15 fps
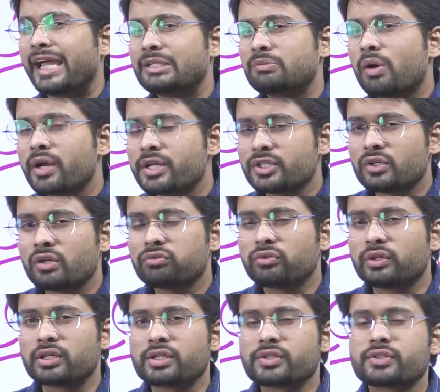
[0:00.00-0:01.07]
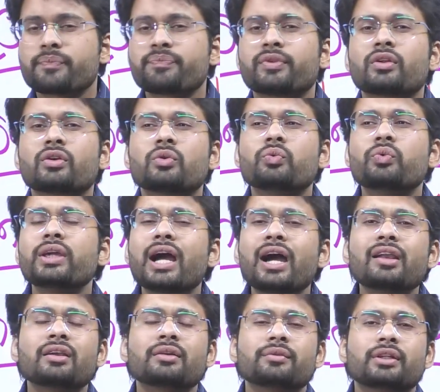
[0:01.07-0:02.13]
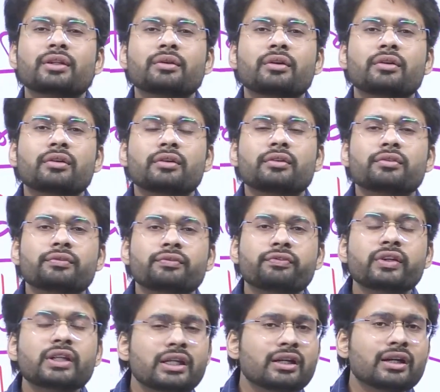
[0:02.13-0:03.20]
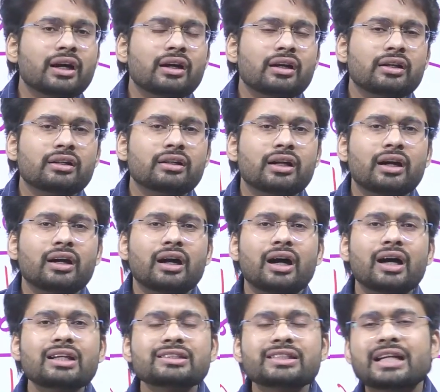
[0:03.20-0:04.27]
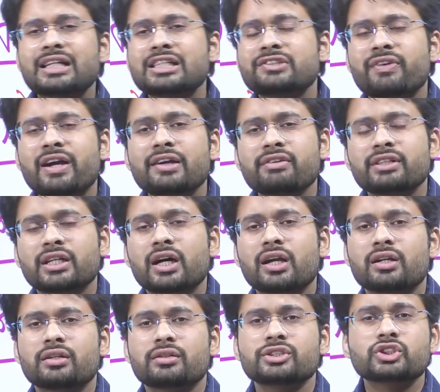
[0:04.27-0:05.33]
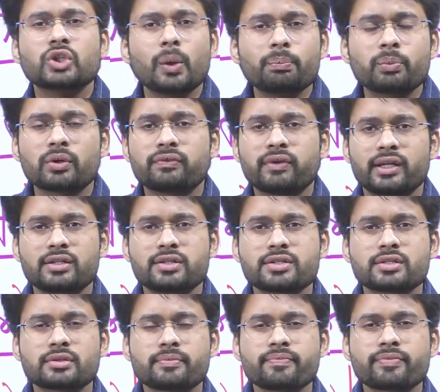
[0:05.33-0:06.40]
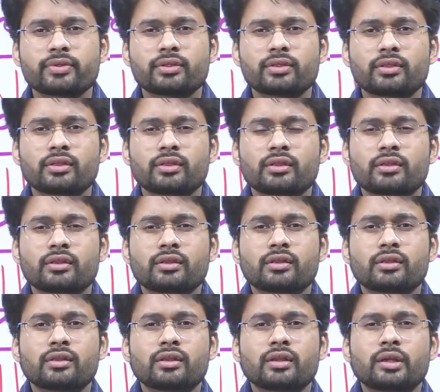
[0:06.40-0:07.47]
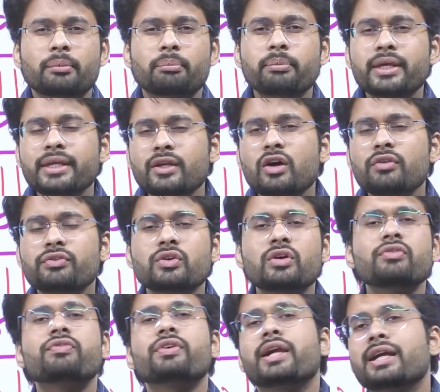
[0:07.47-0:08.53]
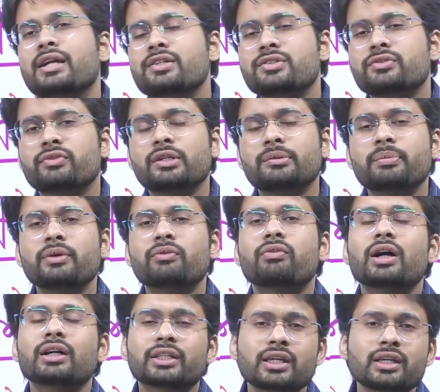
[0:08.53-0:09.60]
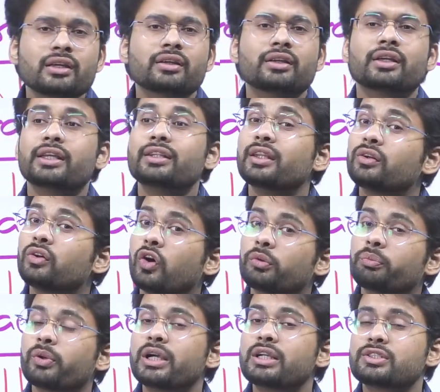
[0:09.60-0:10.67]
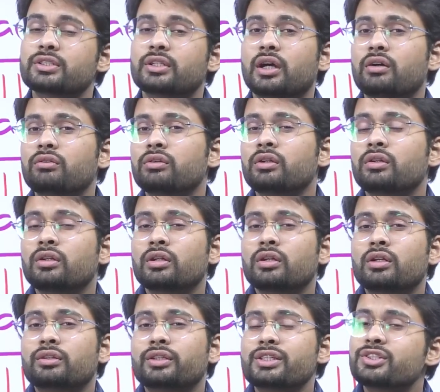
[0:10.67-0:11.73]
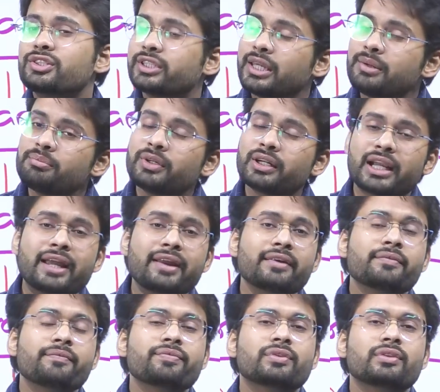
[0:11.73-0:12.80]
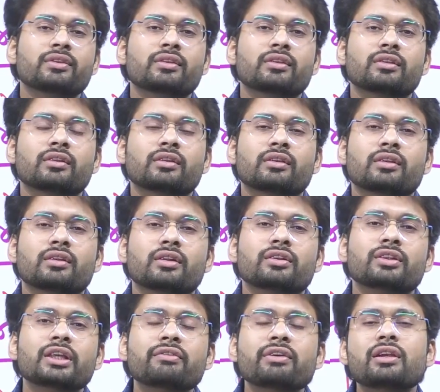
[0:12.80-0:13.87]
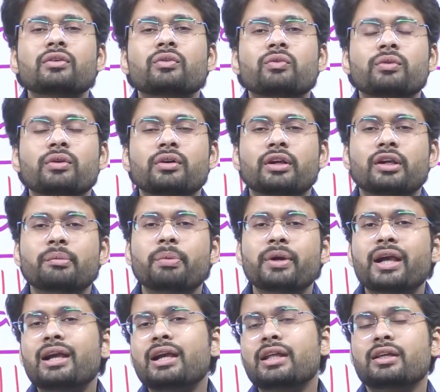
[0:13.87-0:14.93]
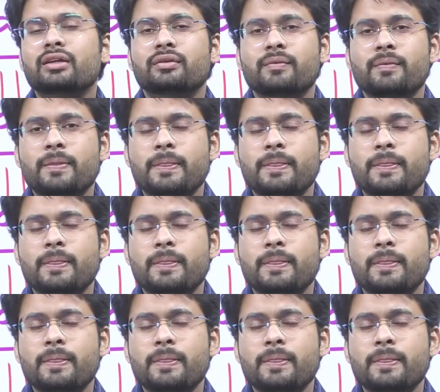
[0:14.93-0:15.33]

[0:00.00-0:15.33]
exploitation of workers. We are feeling unsatisfied with our job profiles. Many of your friends will be working in the corporates now. The same cry, they will repeatedly